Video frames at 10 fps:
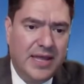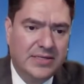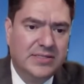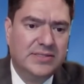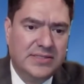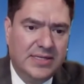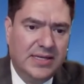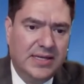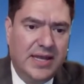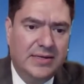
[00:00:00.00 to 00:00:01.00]

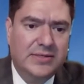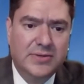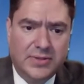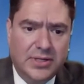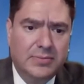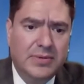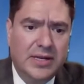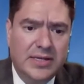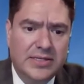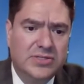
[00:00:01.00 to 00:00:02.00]
agency and do a little
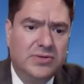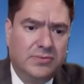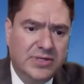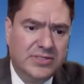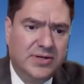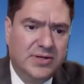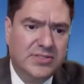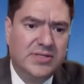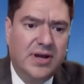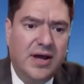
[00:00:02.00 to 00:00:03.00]
bit additional
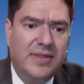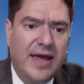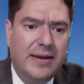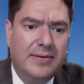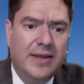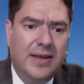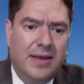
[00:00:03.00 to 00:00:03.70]
research on that.